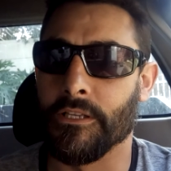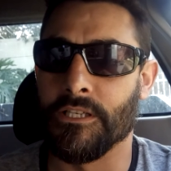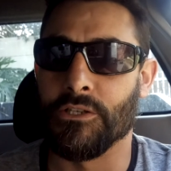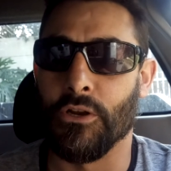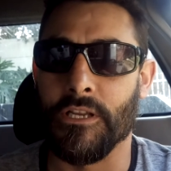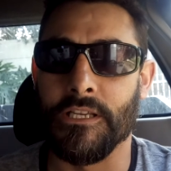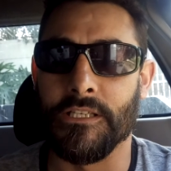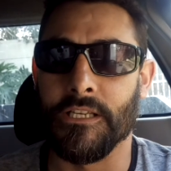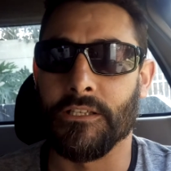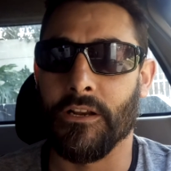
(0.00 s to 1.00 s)
this is not
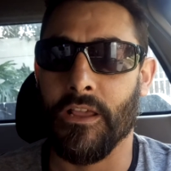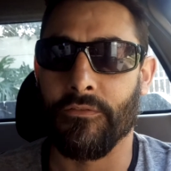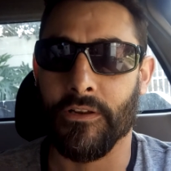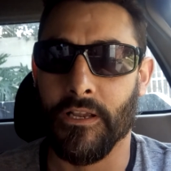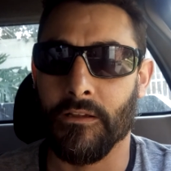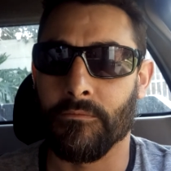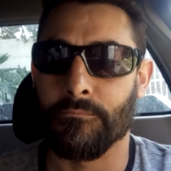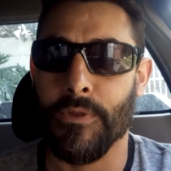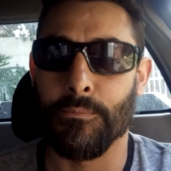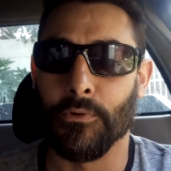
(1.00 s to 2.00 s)
easy in South Africa.
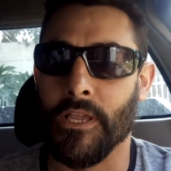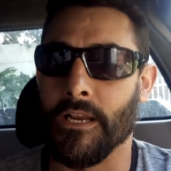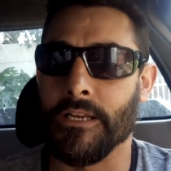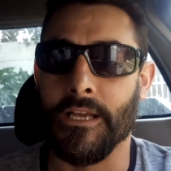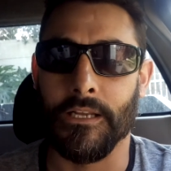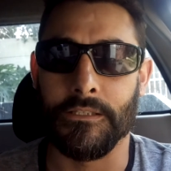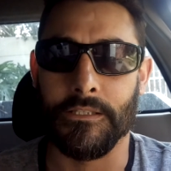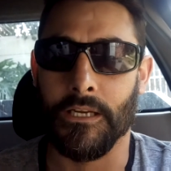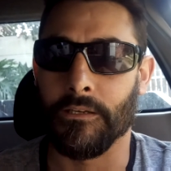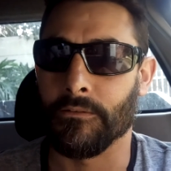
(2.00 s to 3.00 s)
People carry guns
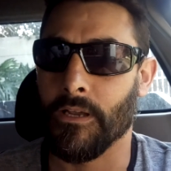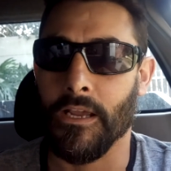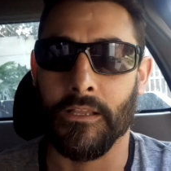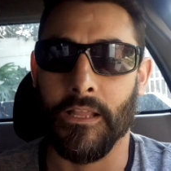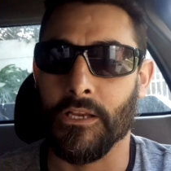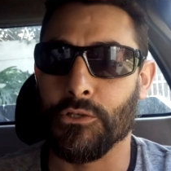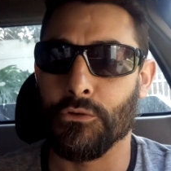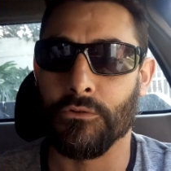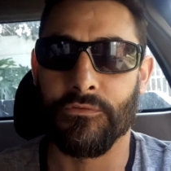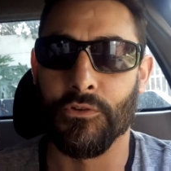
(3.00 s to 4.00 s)
here, and they
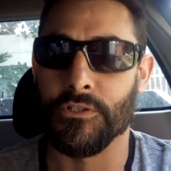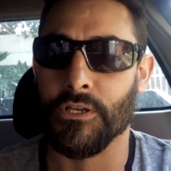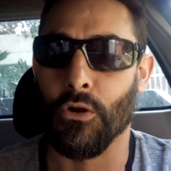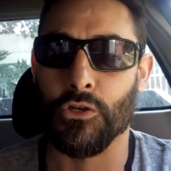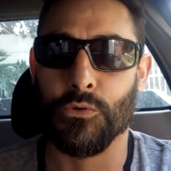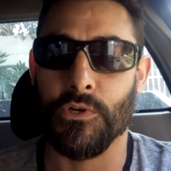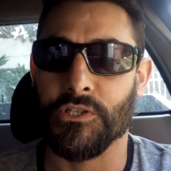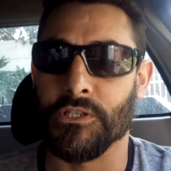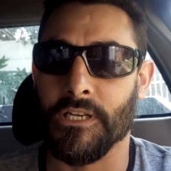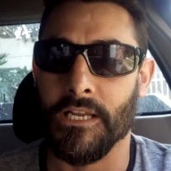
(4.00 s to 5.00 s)
shoot first and ask
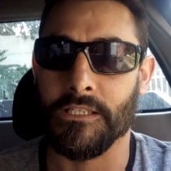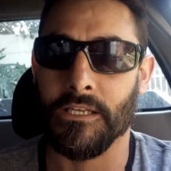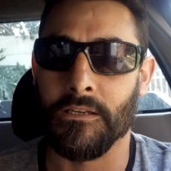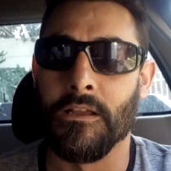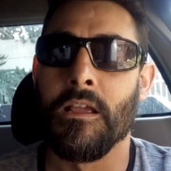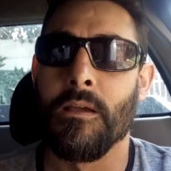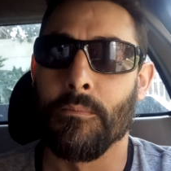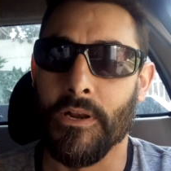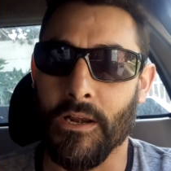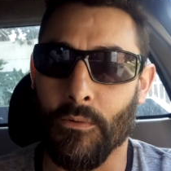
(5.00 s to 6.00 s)
questions later.
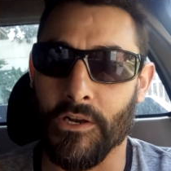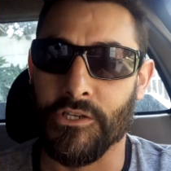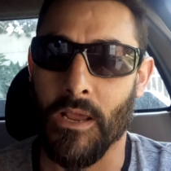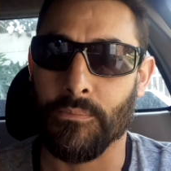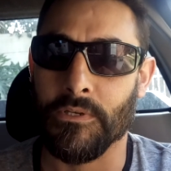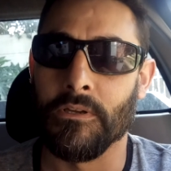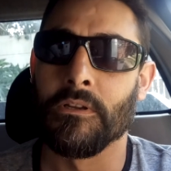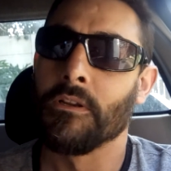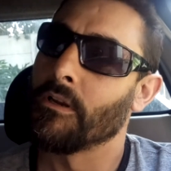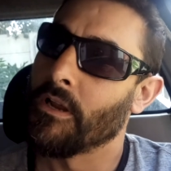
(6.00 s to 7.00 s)
But anyway, chaps,
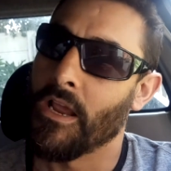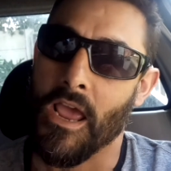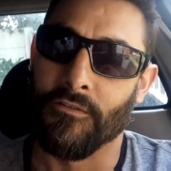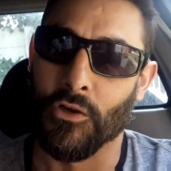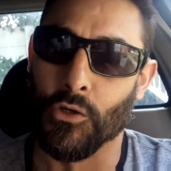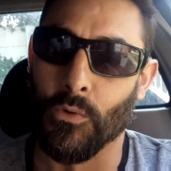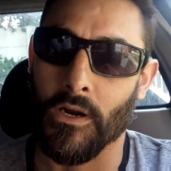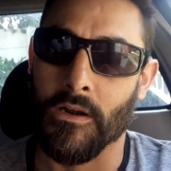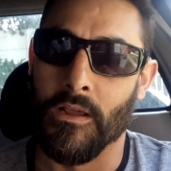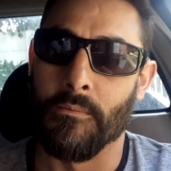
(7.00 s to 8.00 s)
have a good
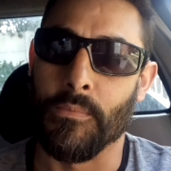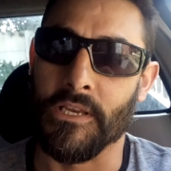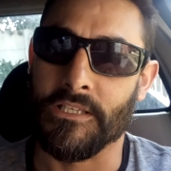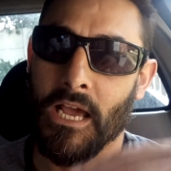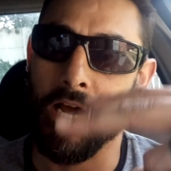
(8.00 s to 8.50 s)
one. Peace